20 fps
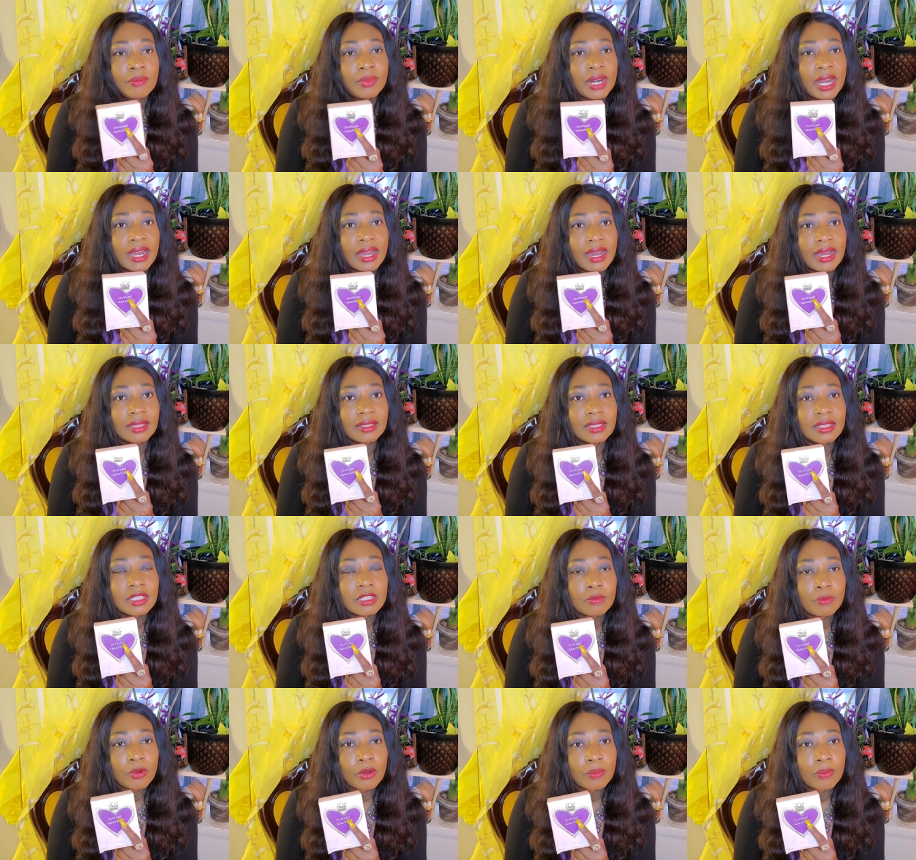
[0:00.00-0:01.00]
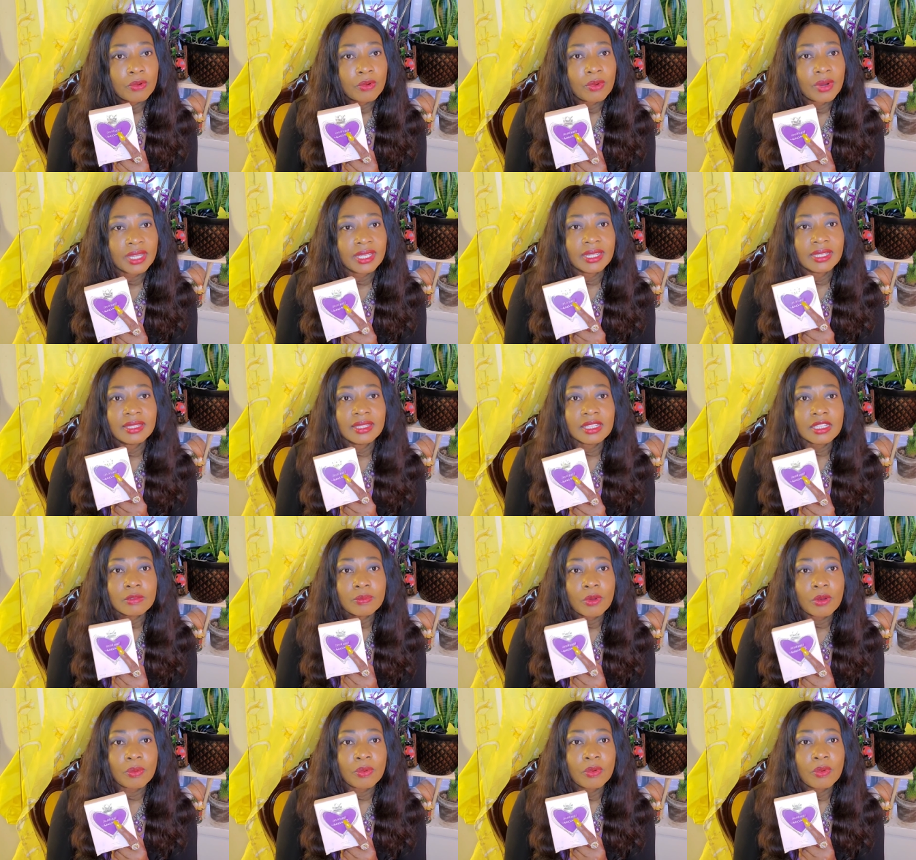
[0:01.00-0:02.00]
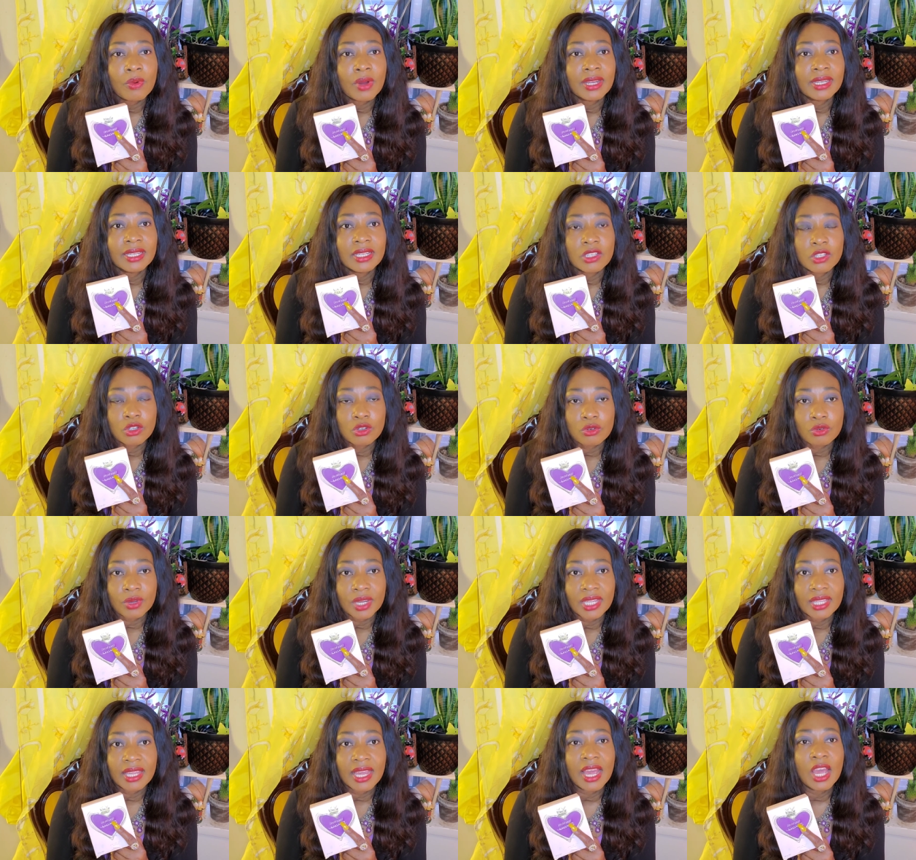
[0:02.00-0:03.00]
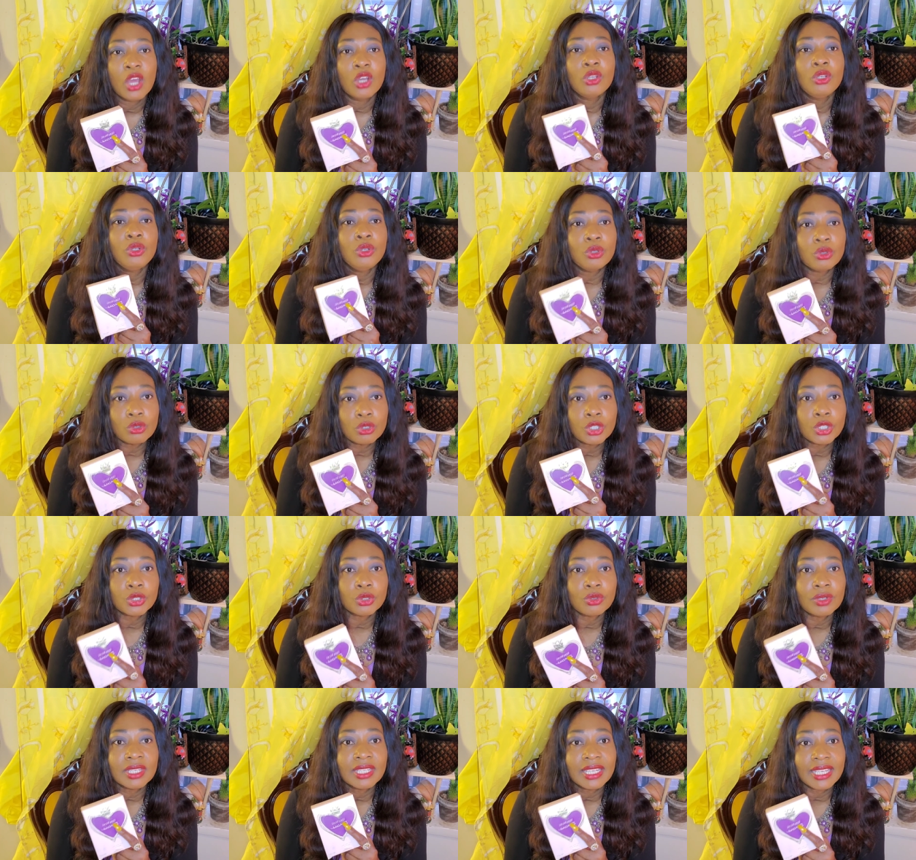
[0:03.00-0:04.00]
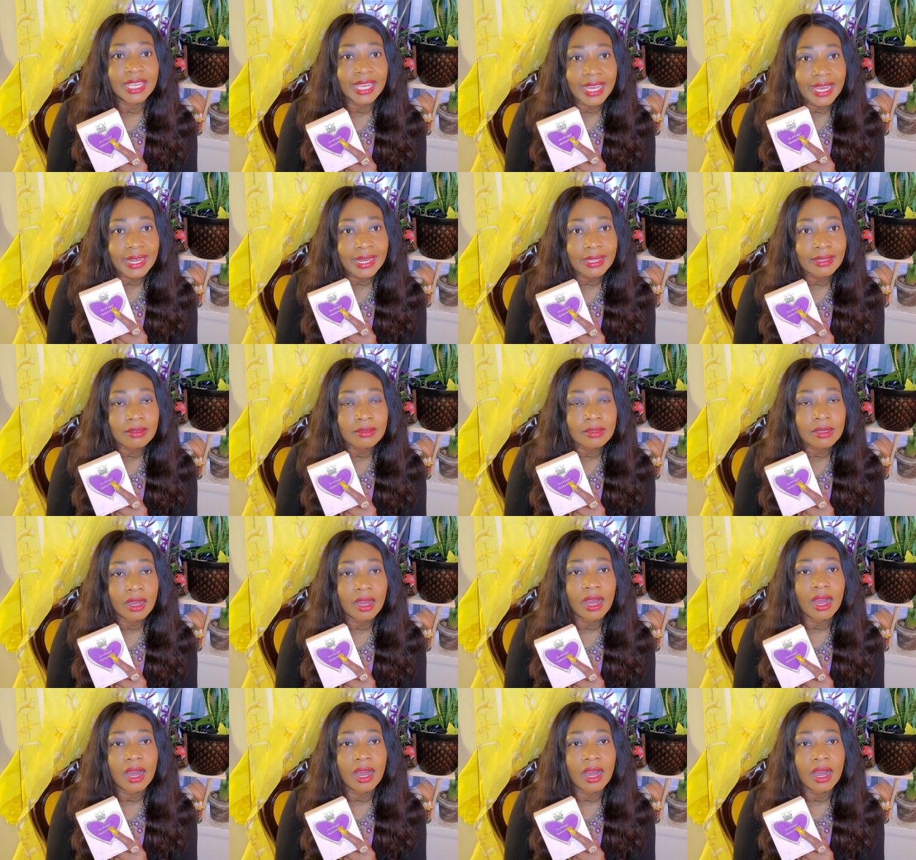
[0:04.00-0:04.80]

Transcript: but i got this purple one and this purple one is great you should get it